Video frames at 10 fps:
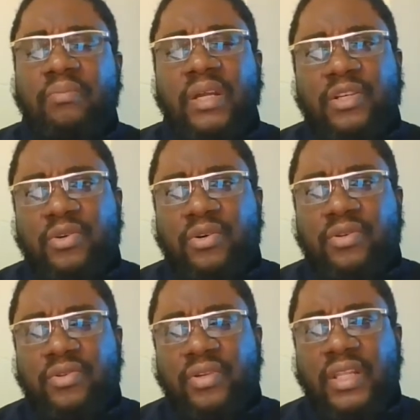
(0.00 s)

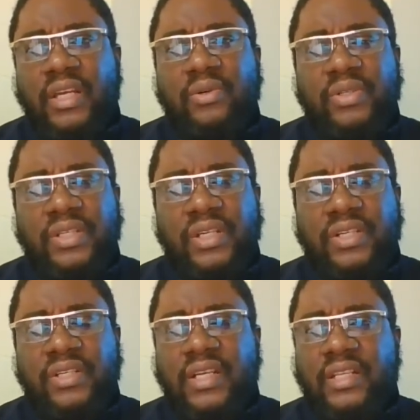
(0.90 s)
mentors or their own
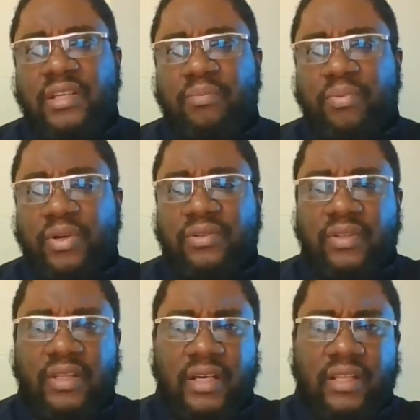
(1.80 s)
teachers at some point or
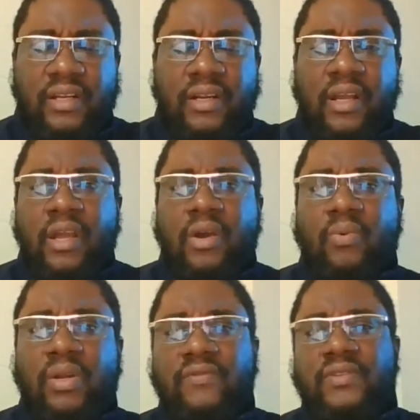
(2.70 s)
the other.
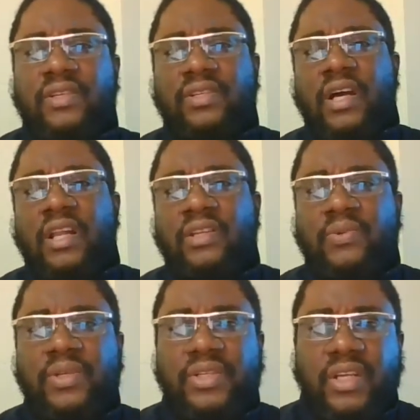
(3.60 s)
One of such scholars
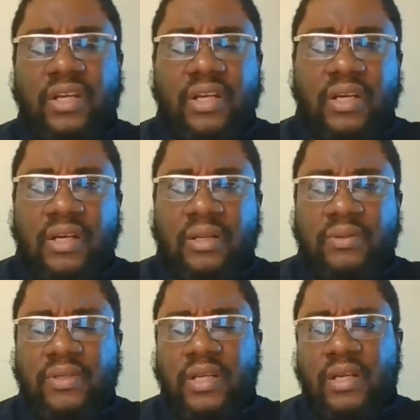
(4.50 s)
was Sheikh
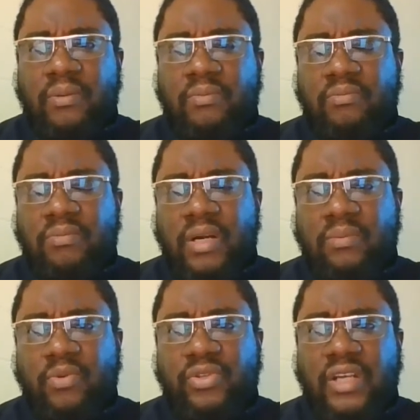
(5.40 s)

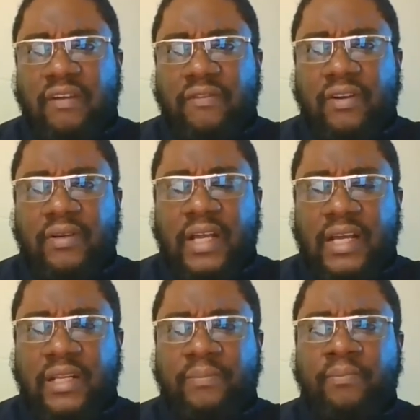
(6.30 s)
Mahmoud Jafar
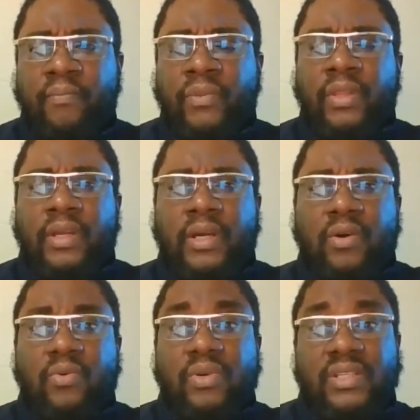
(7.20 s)
Adam,
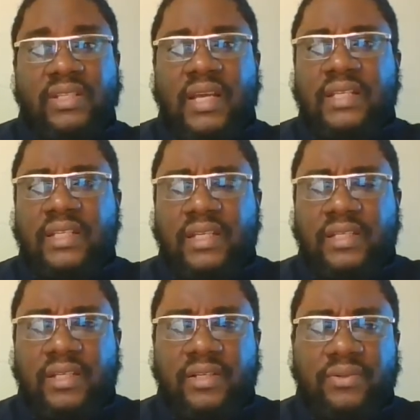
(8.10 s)
who was
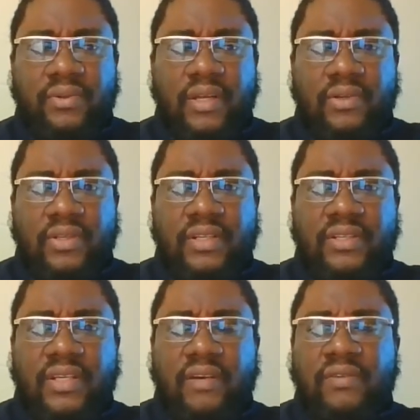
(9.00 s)
assassinated in
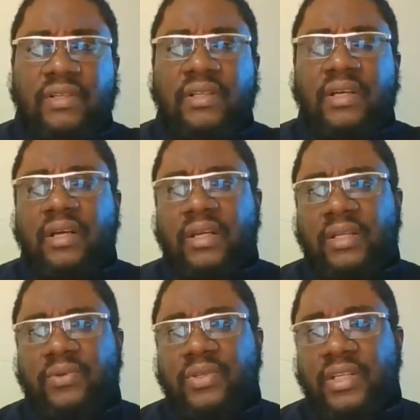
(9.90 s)
2007.
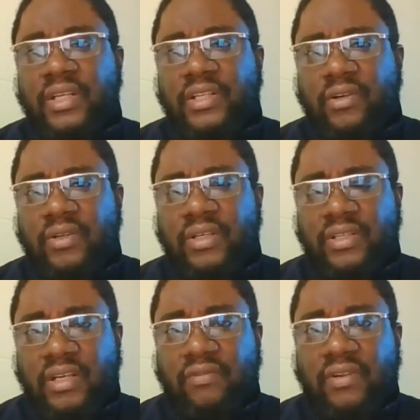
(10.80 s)
It was later on
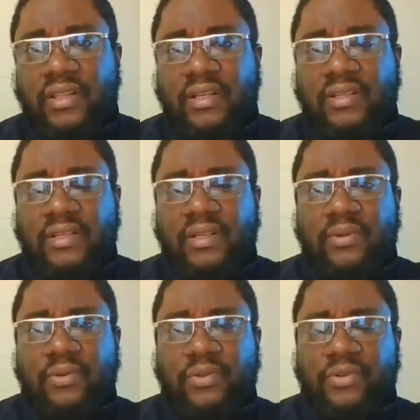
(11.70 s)
discovered that
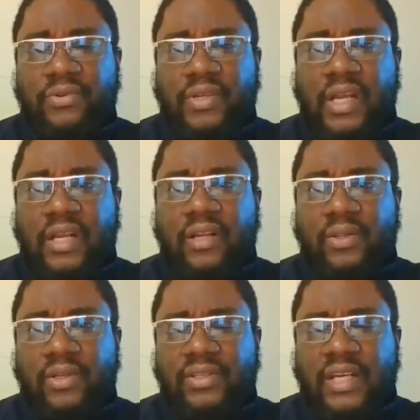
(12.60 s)
those who carried out
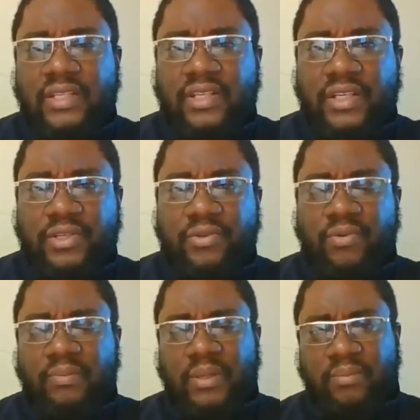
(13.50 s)
the assassination
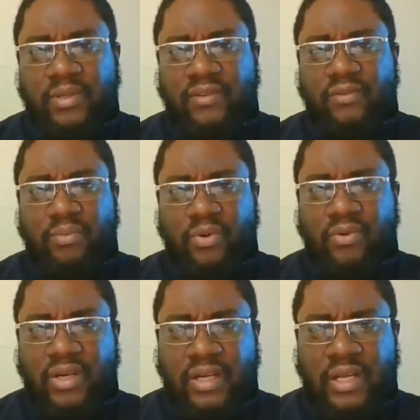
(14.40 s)
were members of the
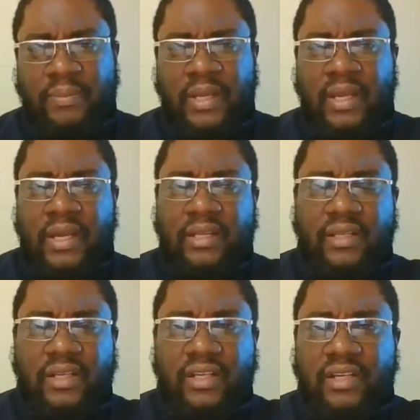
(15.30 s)
Boko Haram. And the
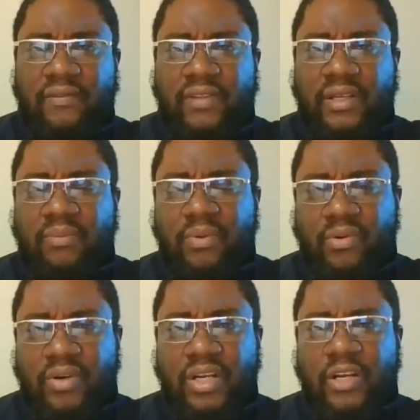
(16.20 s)
leader of the
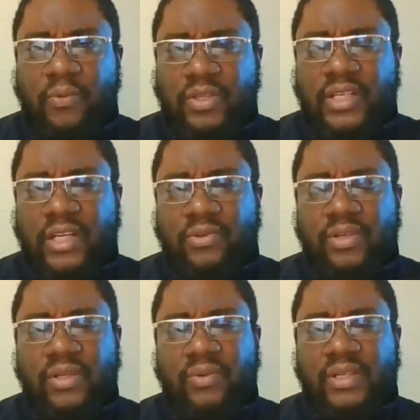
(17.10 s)
Boko Haram was
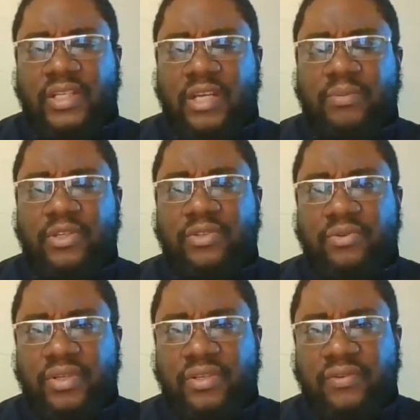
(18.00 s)
actually one time a
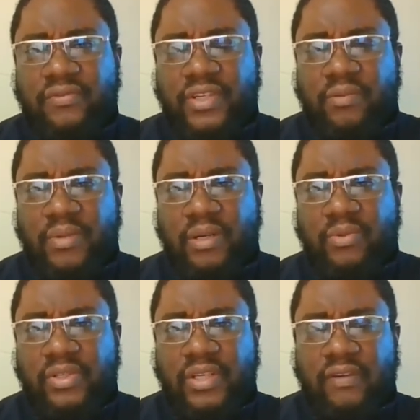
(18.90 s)
student of Sheikh
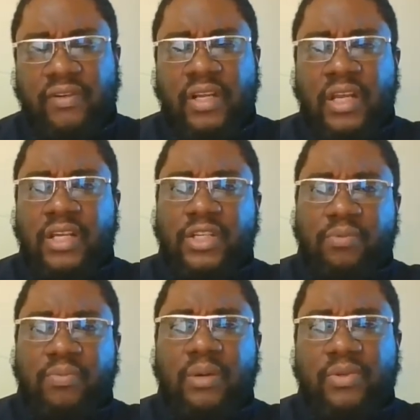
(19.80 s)
Mahmoud Jafar. Sheikh
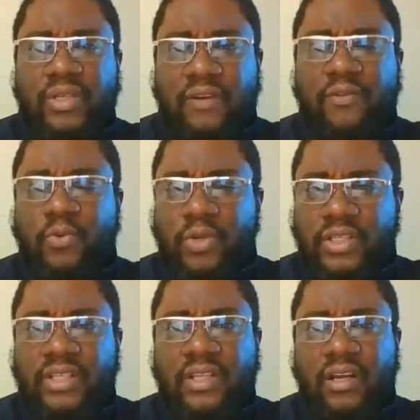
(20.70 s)
Mahmoud Jafar was
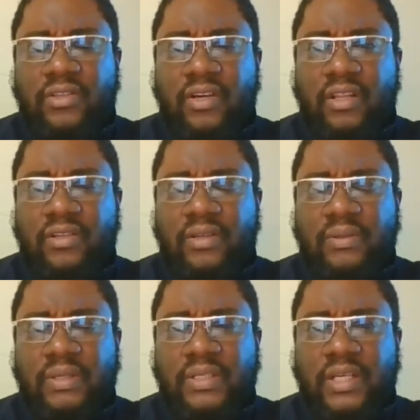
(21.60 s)

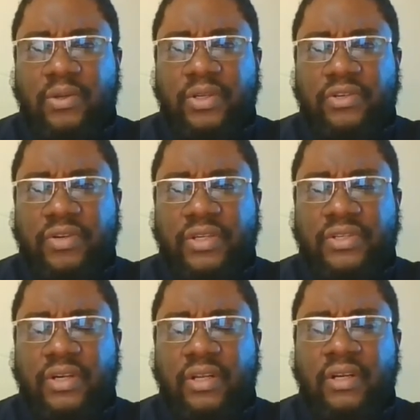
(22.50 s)
a Saudi-trained
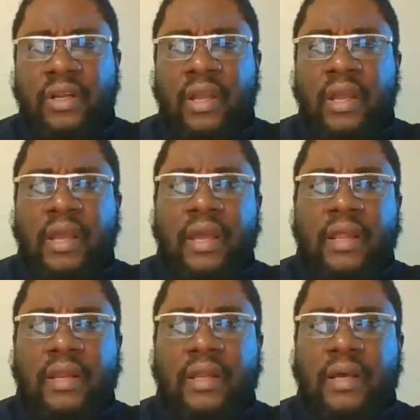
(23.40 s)
scholar,
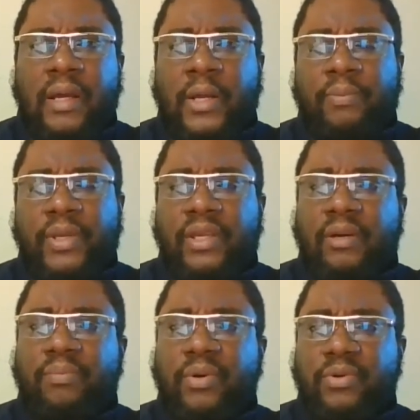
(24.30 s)
and he
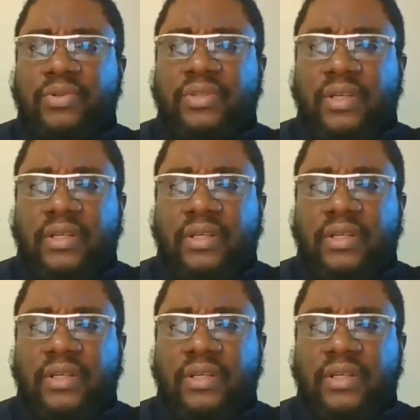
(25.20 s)
opposed